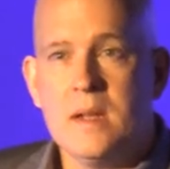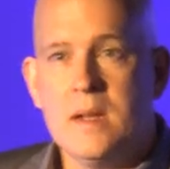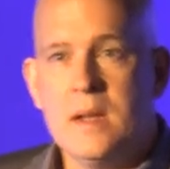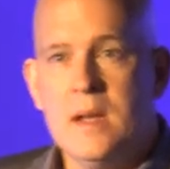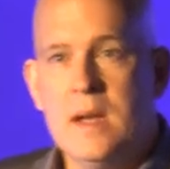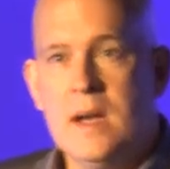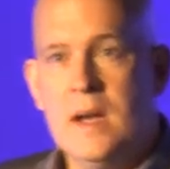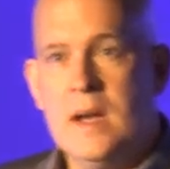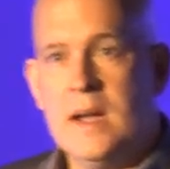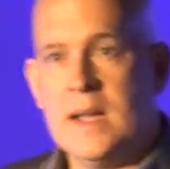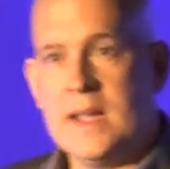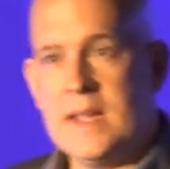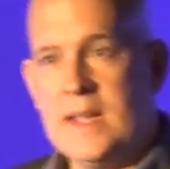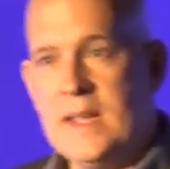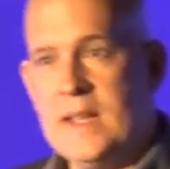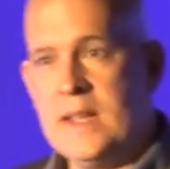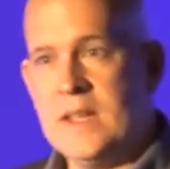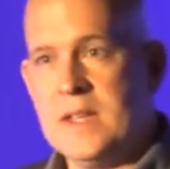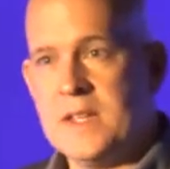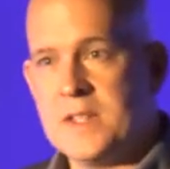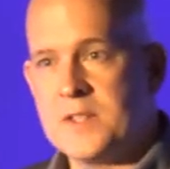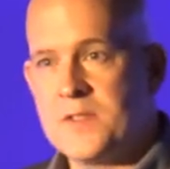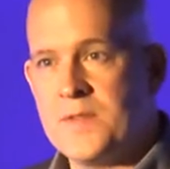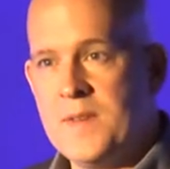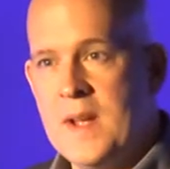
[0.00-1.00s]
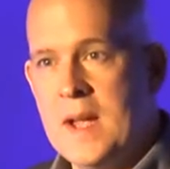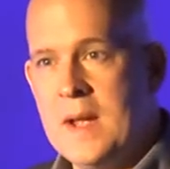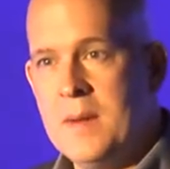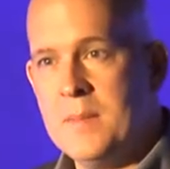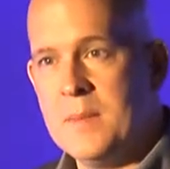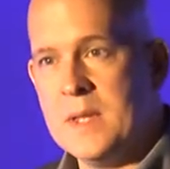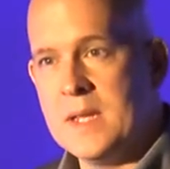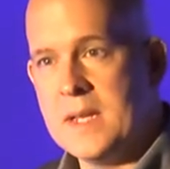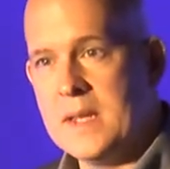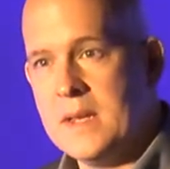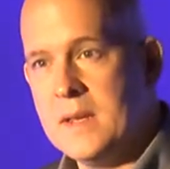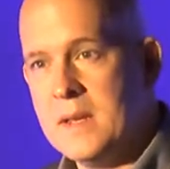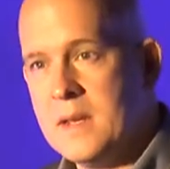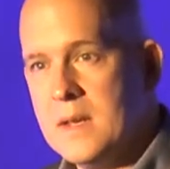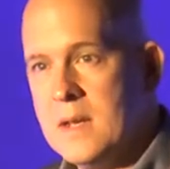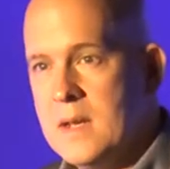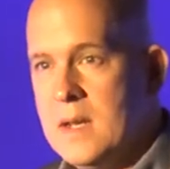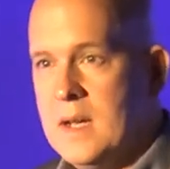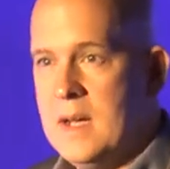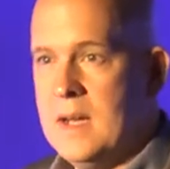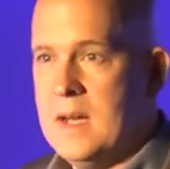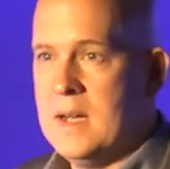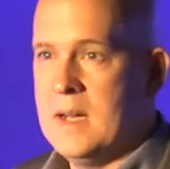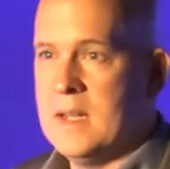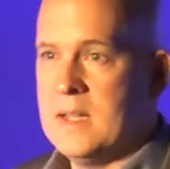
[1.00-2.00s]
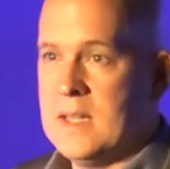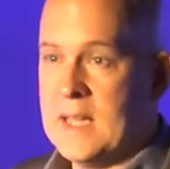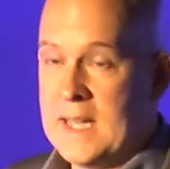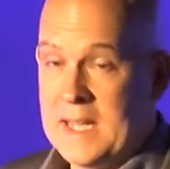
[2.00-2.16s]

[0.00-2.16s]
uh, he and his family, uh,